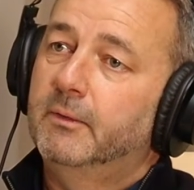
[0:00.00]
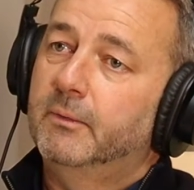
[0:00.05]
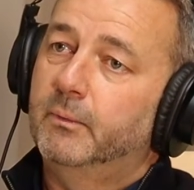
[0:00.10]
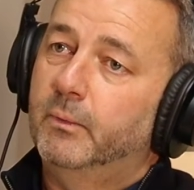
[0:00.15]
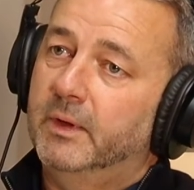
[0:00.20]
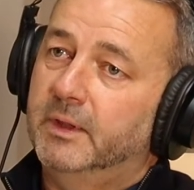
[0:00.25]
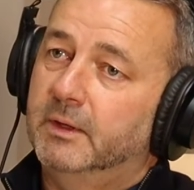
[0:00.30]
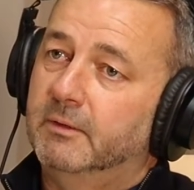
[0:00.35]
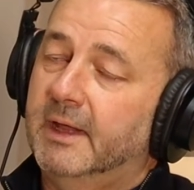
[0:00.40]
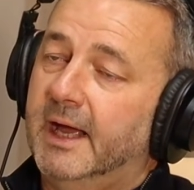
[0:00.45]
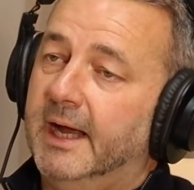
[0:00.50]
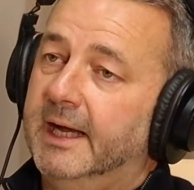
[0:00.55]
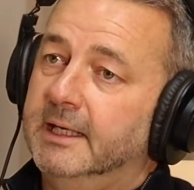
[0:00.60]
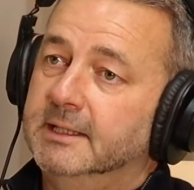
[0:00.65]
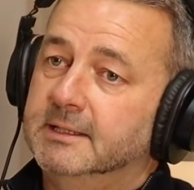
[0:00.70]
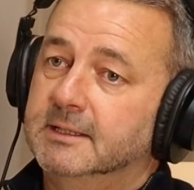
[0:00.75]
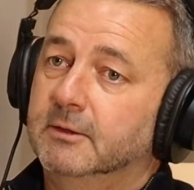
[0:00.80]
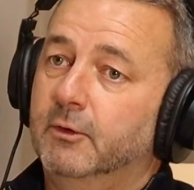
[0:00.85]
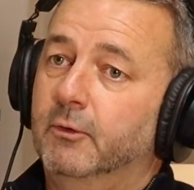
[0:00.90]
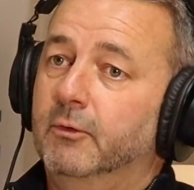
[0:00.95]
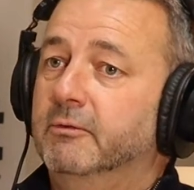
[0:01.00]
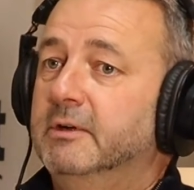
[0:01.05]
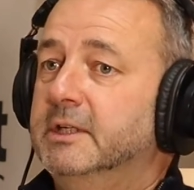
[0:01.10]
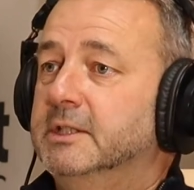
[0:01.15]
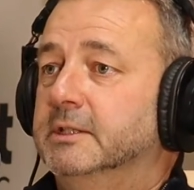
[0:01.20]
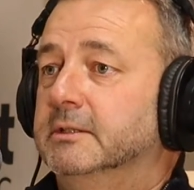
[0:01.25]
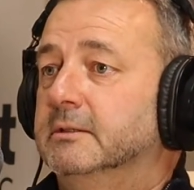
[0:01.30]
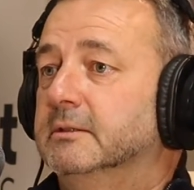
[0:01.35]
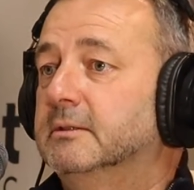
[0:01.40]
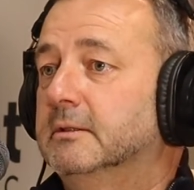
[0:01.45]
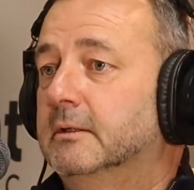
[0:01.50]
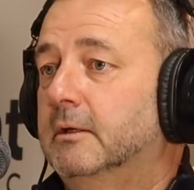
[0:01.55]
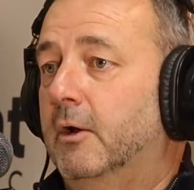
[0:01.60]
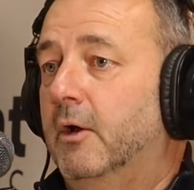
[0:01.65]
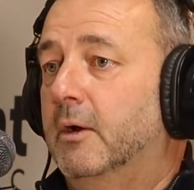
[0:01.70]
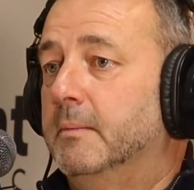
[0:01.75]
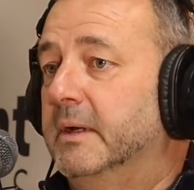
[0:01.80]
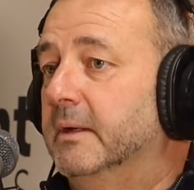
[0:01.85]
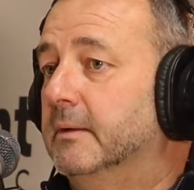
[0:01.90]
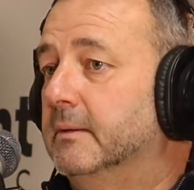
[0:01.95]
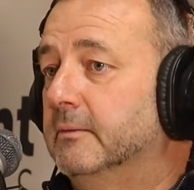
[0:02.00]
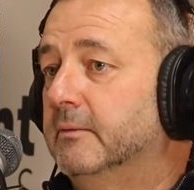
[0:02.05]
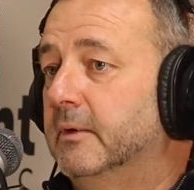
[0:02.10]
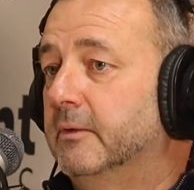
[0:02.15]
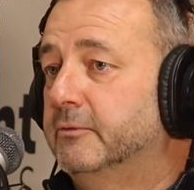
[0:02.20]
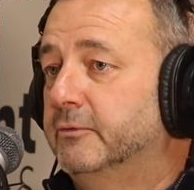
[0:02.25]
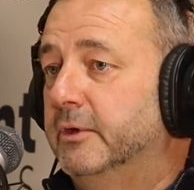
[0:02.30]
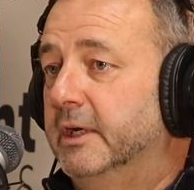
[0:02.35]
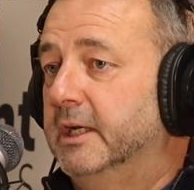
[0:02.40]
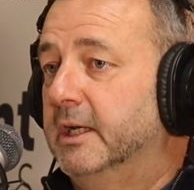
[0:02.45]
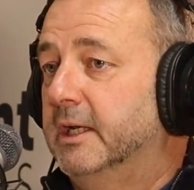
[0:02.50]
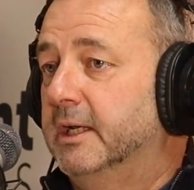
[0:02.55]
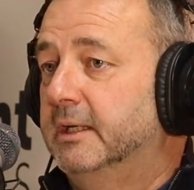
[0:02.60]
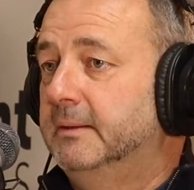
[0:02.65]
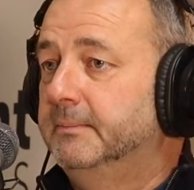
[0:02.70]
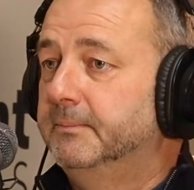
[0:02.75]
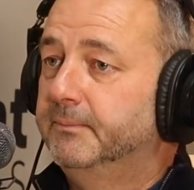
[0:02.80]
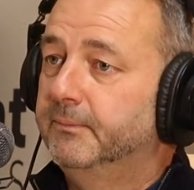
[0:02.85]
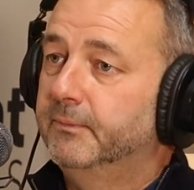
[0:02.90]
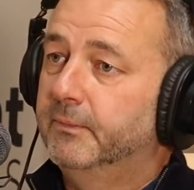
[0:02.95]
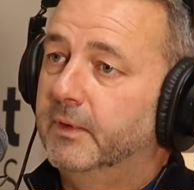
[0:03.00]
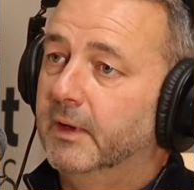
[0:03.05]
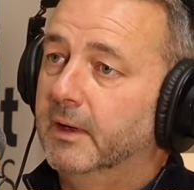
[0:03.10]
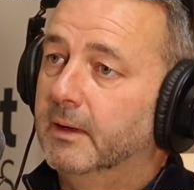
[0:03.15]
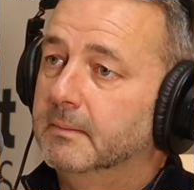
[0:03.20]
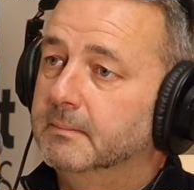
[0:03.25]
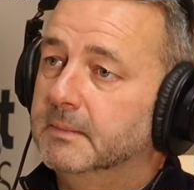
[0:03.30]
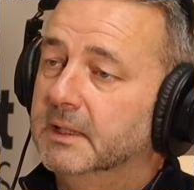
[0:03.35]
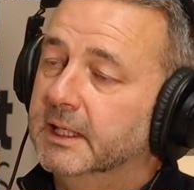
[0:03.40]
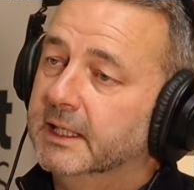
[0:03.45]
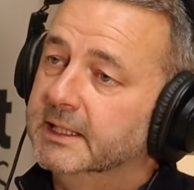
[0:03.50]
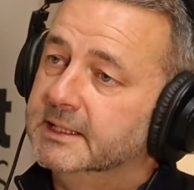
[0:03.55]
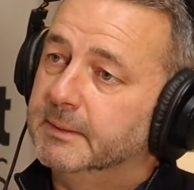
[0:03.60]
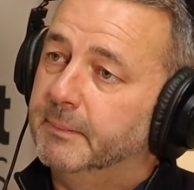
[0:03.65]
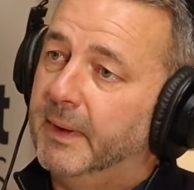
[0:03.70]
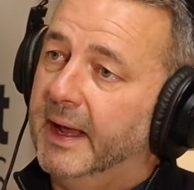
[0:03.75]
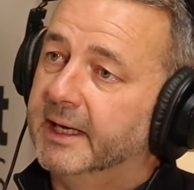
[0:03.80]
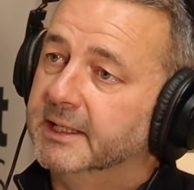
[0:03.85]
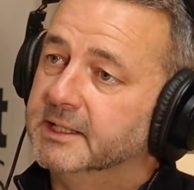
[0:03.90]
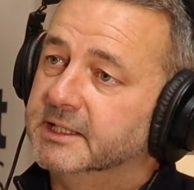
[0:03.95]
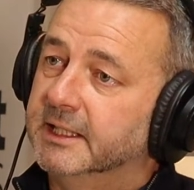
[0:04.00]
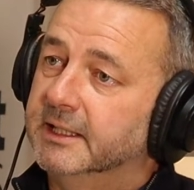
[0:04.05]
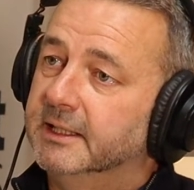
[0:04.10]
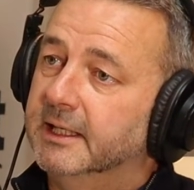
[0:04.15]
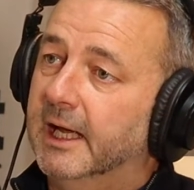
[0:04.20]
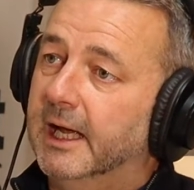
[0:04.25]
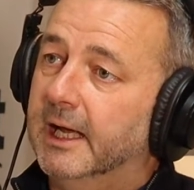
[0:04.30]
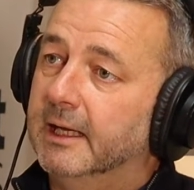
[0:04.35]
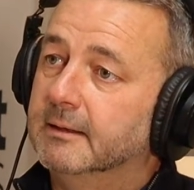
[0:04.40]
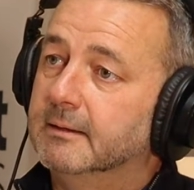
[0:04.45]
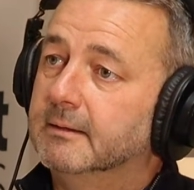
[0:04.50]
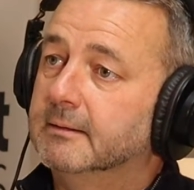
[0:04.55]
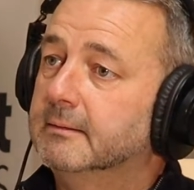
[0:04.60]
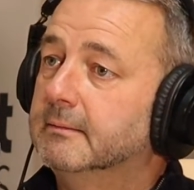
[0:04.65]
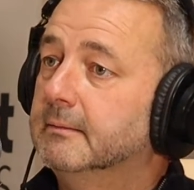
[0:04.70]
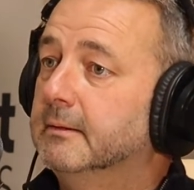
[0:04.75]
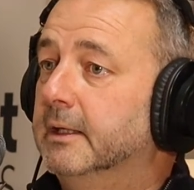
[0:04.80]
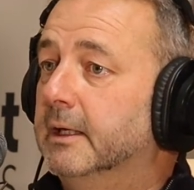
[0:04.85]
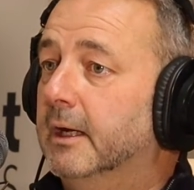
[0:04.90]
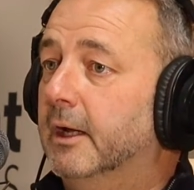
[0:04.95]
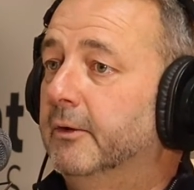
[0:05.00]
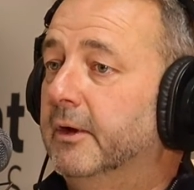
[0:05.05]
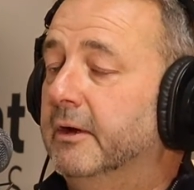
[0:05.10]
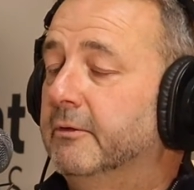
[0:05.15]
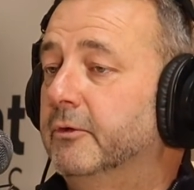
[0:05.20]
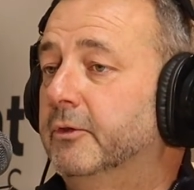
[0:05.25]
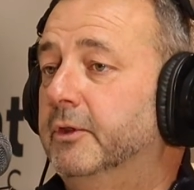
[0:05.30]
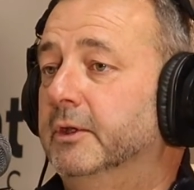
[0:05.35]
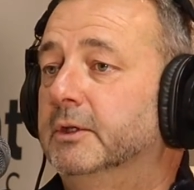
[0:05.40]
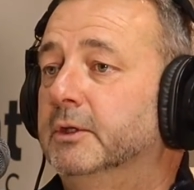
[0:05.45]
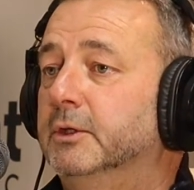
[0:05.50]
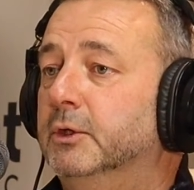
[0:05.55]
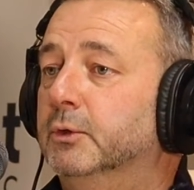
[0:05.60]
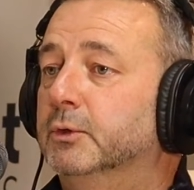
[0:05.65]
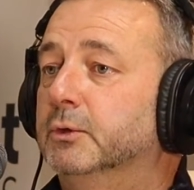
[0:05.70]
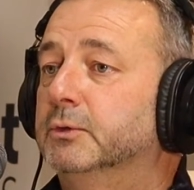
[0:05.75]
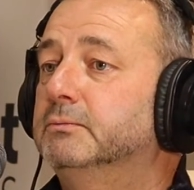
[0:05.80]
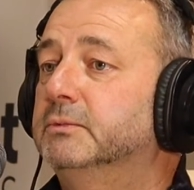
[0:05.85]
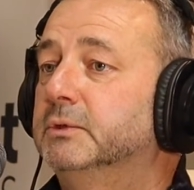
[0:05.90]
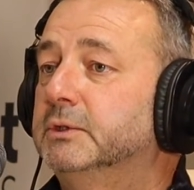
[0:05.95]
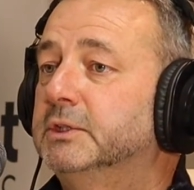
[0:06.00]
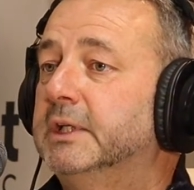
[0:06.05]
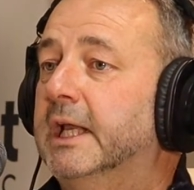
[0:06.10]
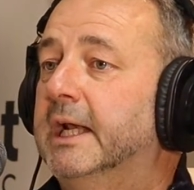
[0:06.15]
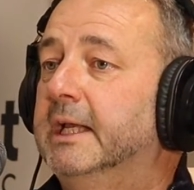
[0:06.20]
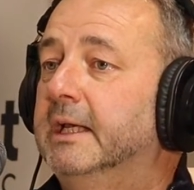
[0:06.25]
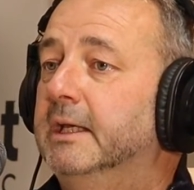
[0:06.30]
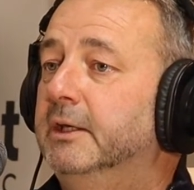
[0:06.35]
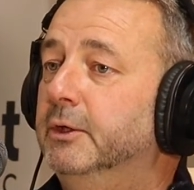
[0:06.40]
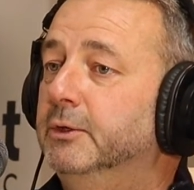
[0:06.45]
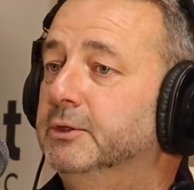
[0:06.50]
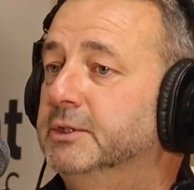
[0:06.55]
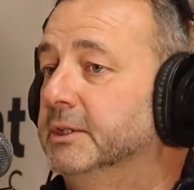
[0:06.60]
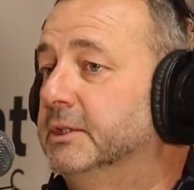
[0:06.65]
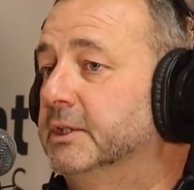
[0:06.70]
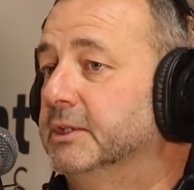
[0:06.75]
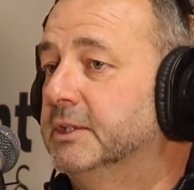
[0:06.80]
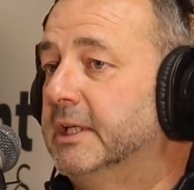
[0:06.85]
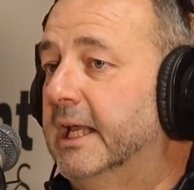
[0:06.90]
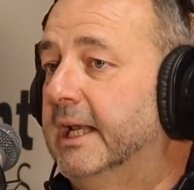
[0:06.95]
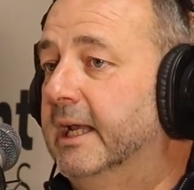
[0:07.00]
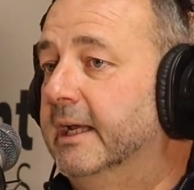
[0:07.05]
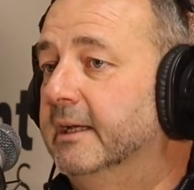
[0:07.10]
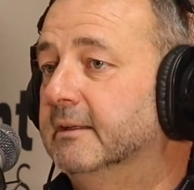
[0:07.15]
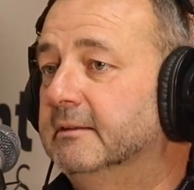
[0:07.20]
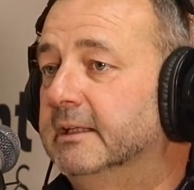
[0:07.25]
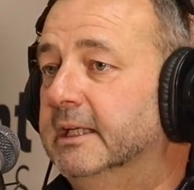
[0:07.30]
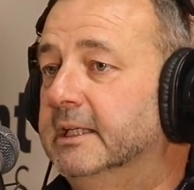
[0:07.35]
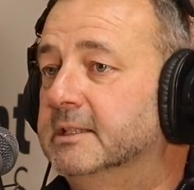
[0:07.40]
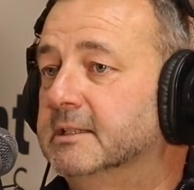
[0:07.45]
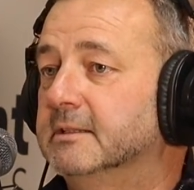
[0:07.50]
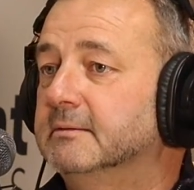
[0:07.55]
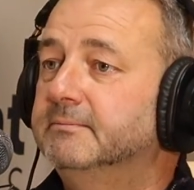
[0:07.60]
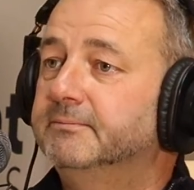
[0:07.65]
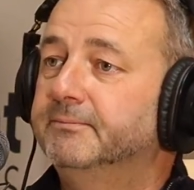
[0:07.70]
whether that is or isn't climate friendly, at least the packaging and everything that you're selling, to sell it is.